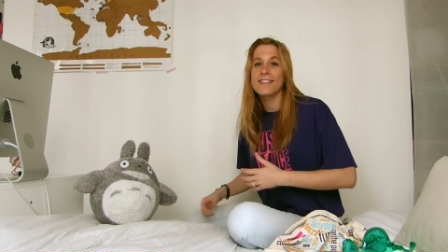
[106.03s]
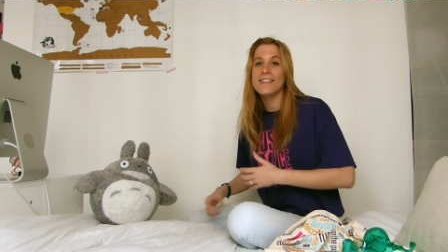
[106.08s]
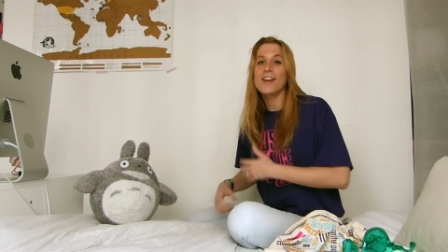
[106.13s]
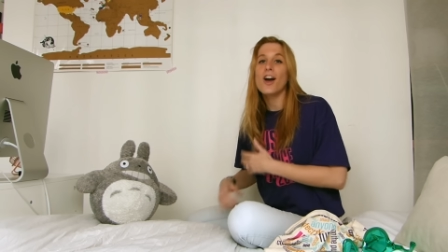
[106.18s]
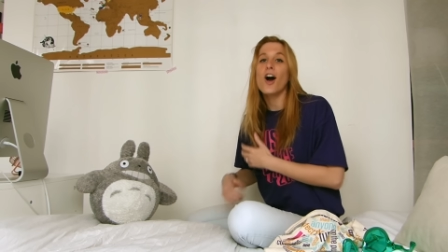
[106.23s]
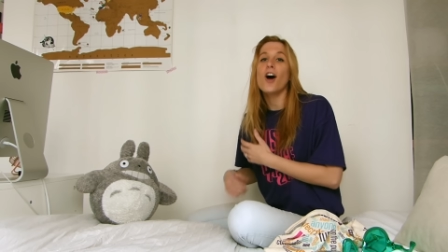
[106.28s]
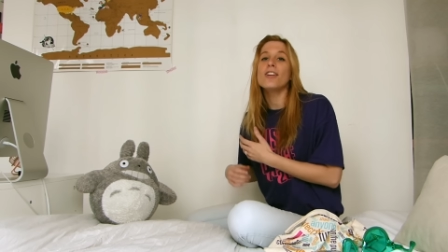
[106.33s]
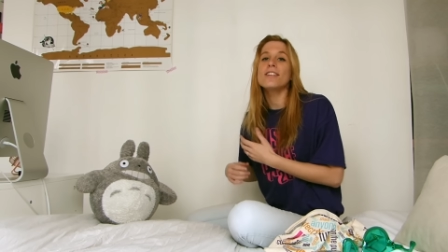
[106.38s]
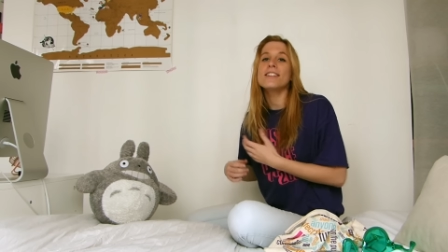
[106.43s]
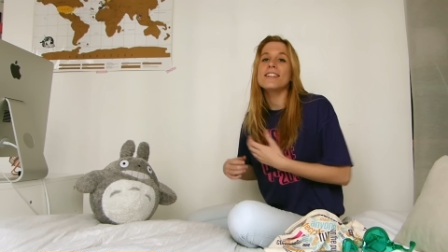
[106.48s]
The
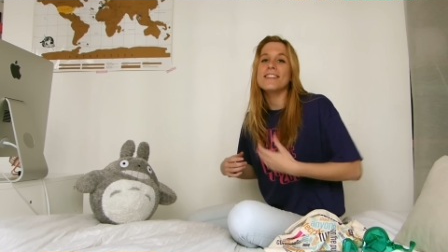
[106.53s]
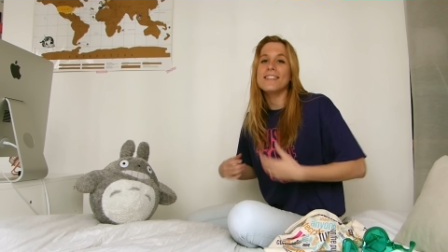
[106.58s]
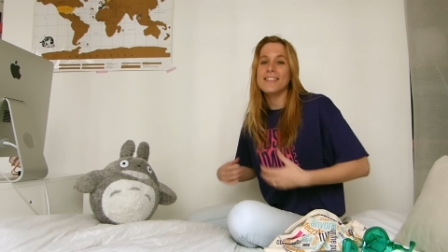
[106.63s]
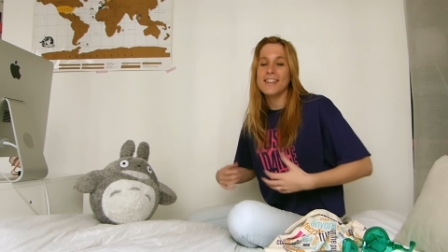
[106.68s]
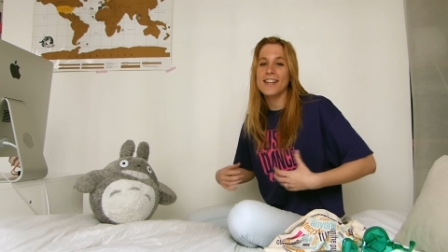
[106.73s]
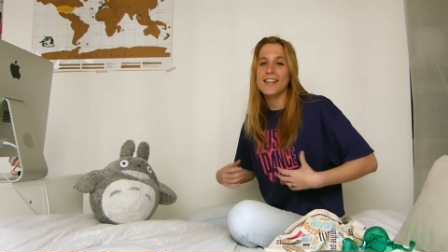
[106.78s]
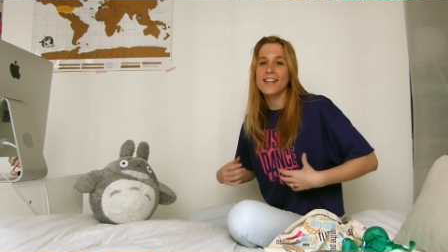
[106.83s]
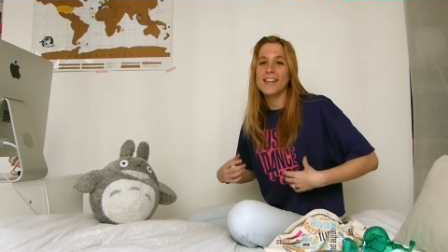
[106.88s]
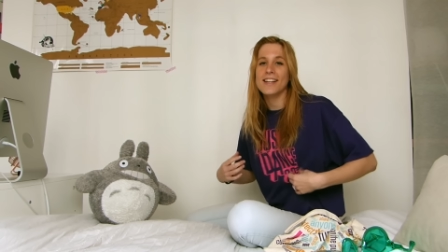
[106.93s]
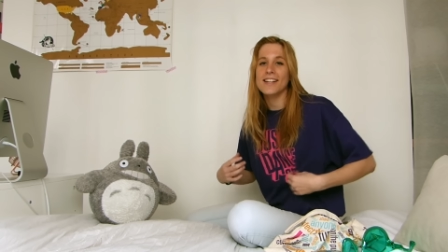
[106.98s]
only
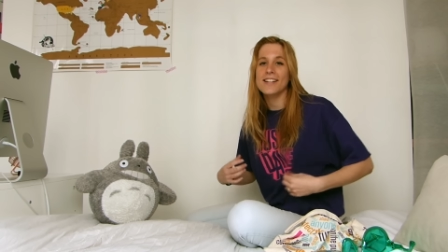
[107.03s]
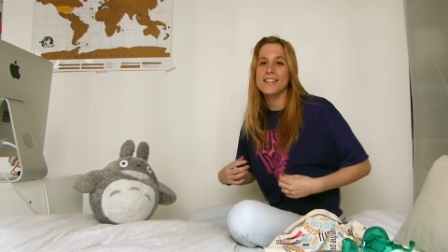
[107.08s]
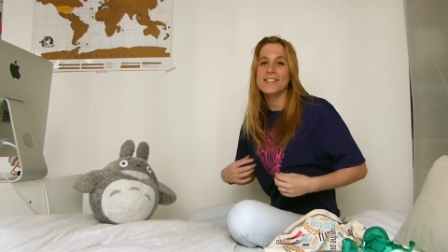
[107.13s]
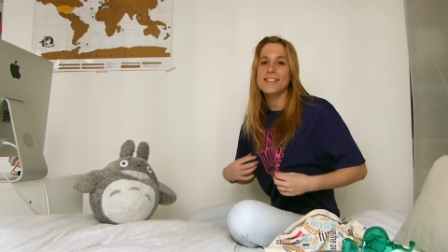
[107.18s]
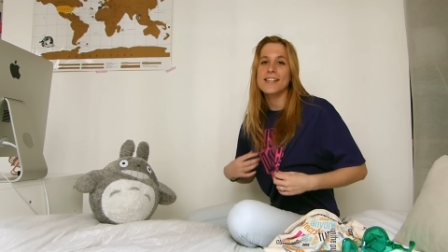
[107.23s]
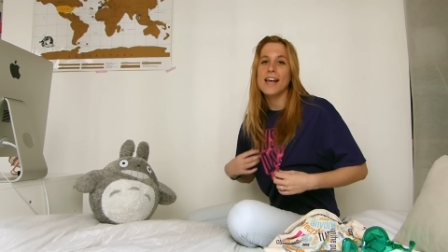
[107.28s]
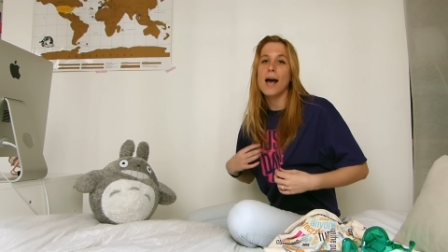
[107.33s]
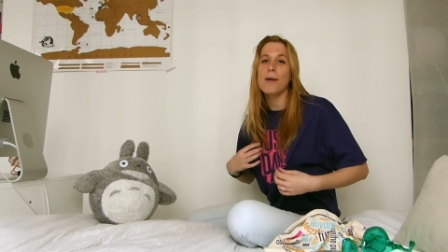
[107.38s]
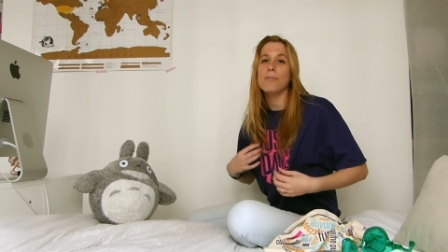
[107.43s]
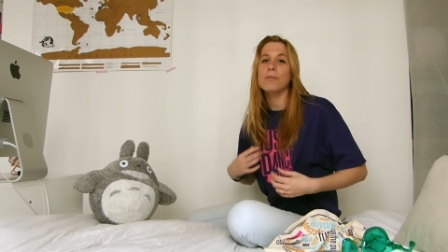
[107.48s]
thing
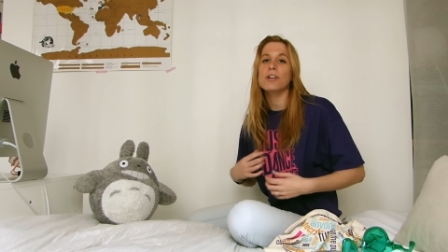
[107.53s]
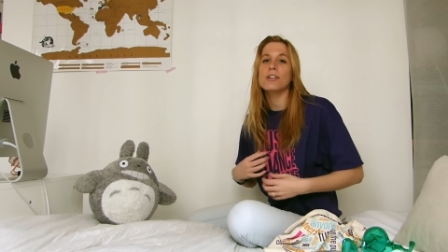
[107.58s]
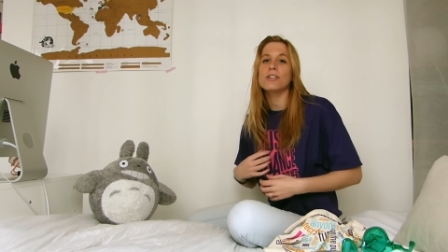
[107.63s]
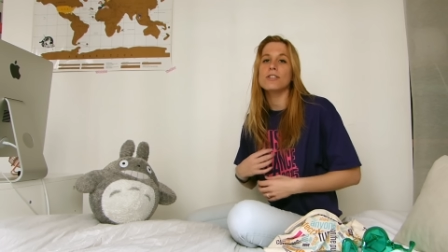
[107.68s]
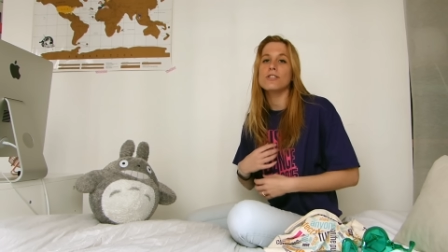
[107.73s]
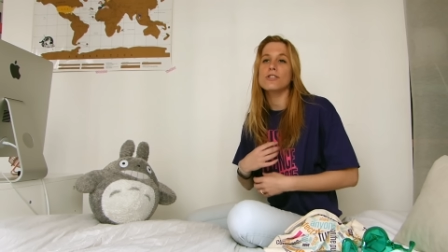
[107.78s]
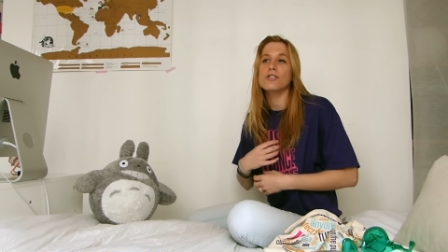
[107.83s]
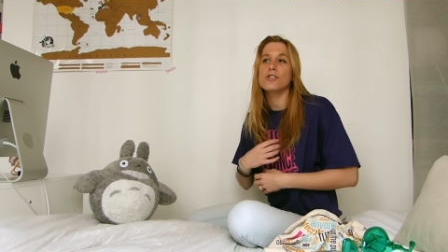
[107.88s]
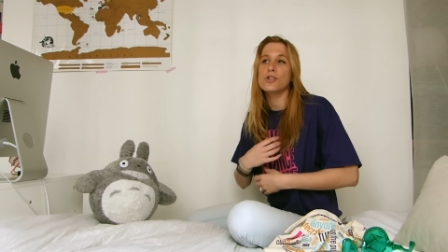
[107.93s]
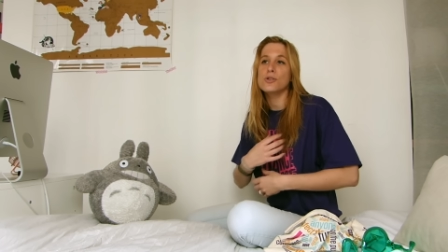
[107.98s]
is, I'm
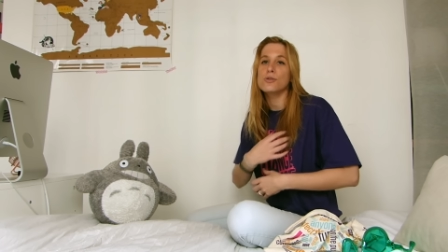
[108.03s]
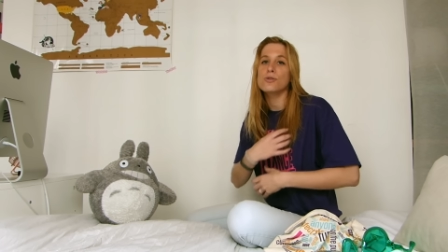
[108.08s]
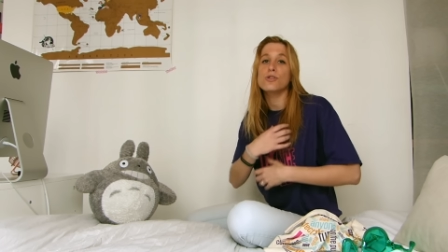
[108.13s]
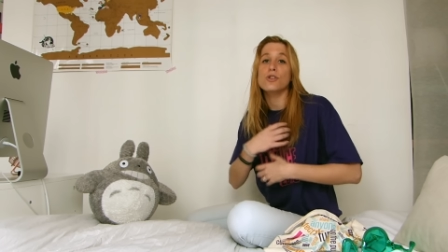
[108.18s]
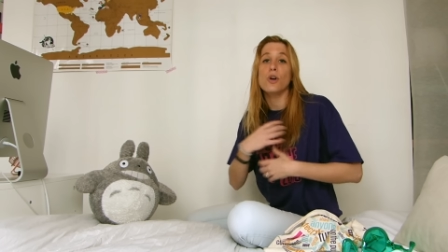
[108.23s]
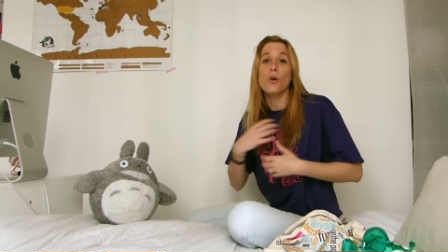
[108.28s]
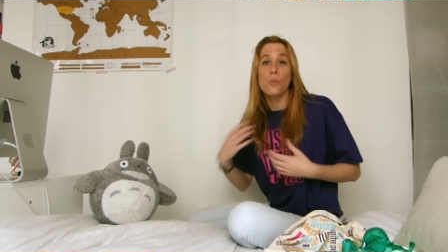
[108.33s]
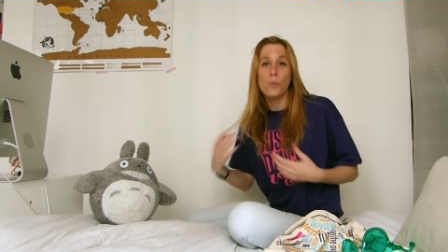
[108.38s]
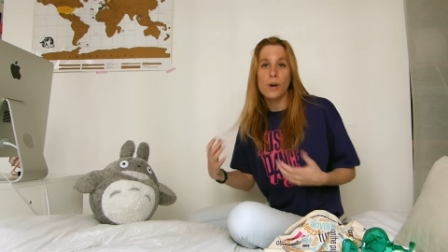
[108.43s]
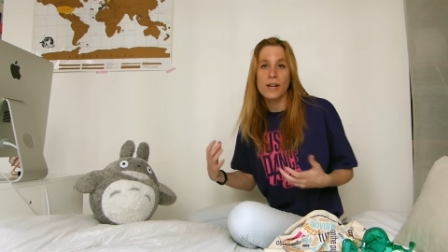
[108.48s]
gonna
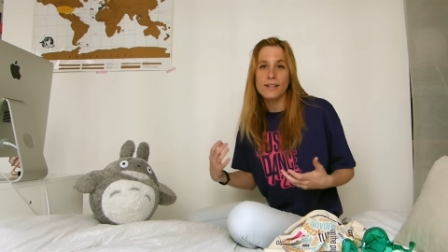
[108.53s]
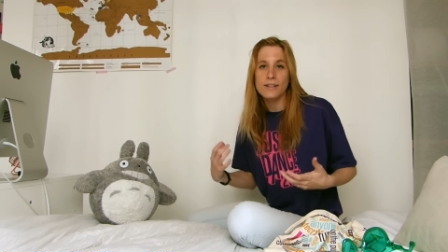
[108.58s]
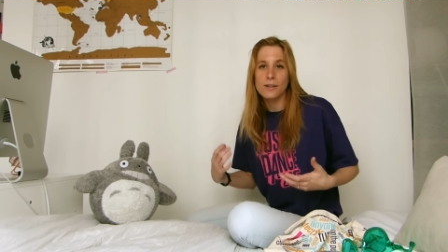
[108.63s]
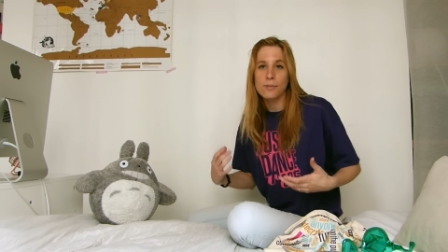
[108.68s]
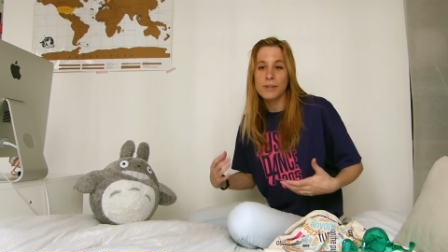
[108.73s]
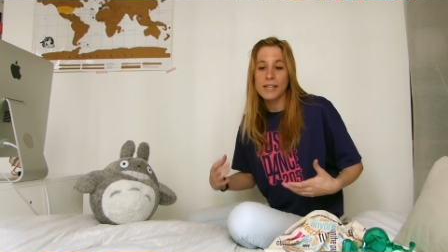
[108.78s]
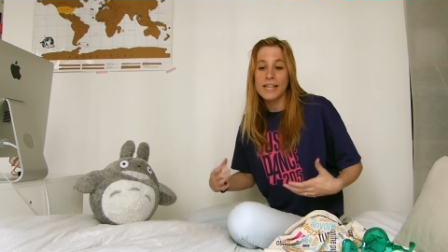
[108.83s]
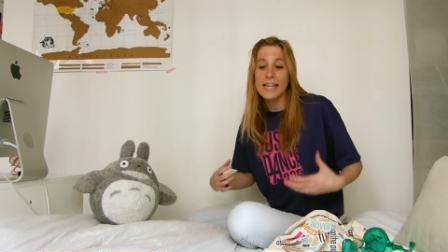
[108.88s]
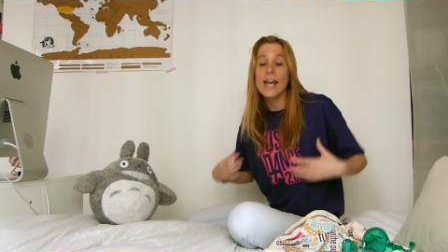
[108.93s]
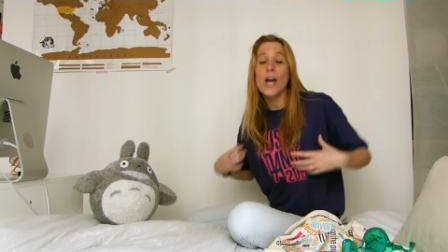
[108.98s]
choose
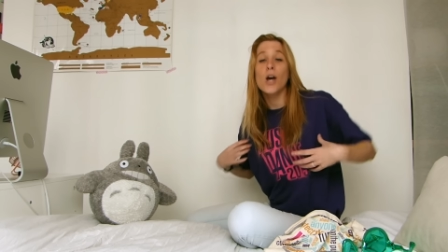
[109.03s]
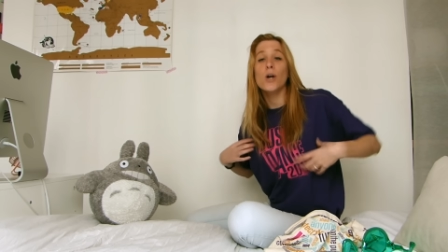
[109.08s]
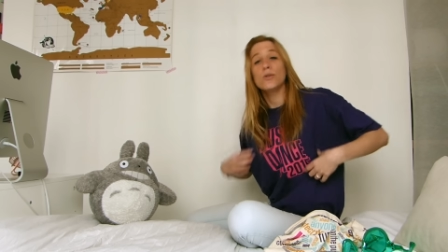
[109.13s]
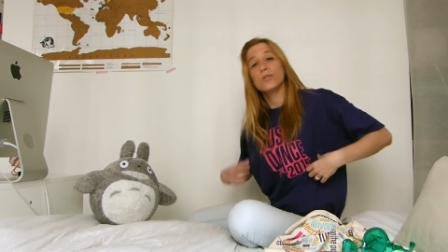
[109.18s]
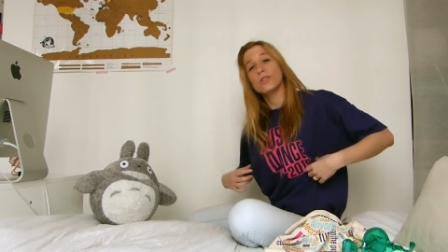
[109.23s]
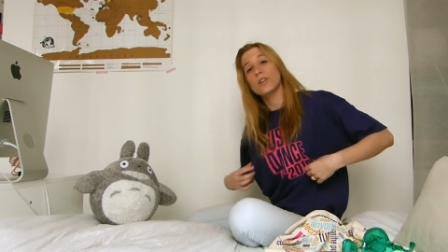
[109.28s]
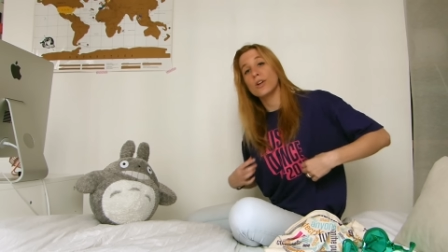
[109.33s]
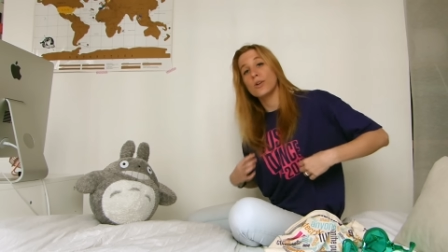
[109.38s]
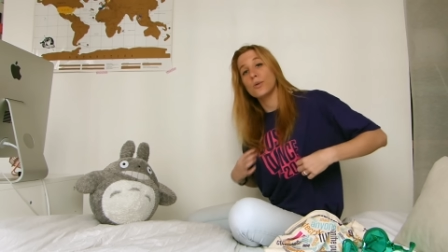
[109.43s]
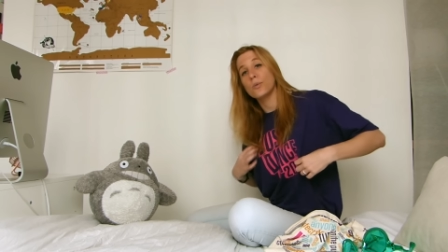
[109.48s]
randomly
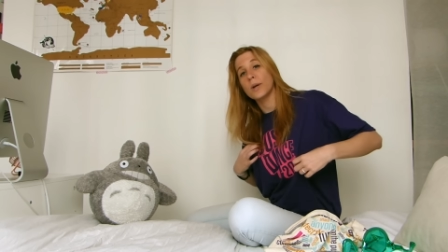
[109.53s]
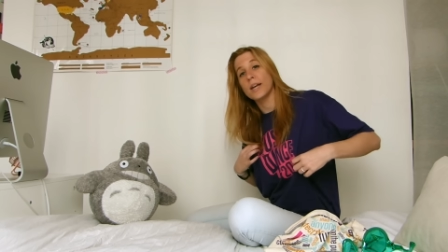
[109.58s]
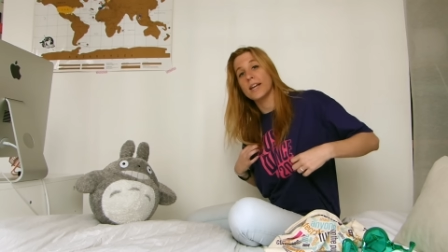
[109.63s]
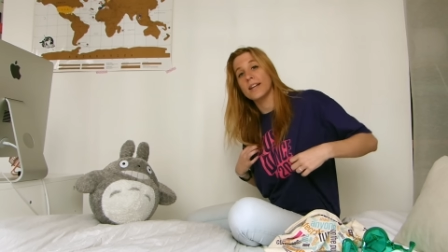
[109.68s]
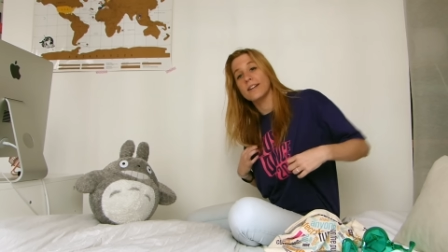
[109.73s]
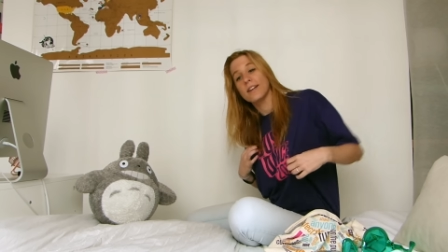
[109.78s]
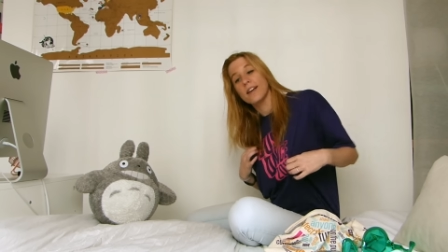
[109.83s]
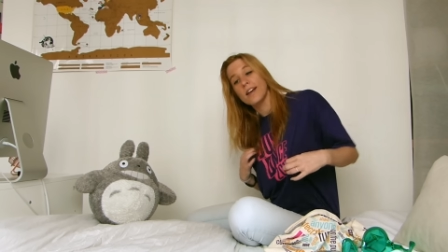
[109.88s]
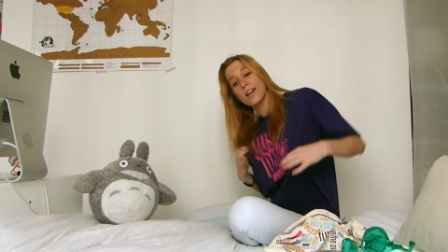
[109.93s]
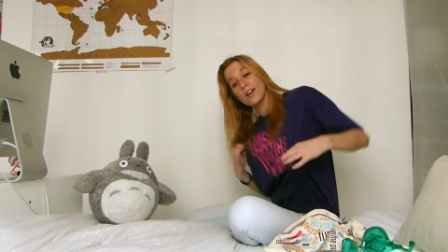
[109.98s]
who's gonna
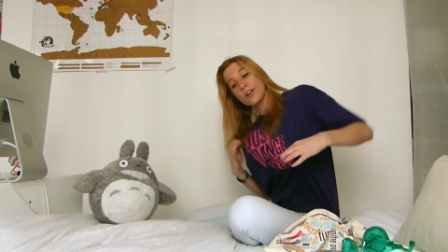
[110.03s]
win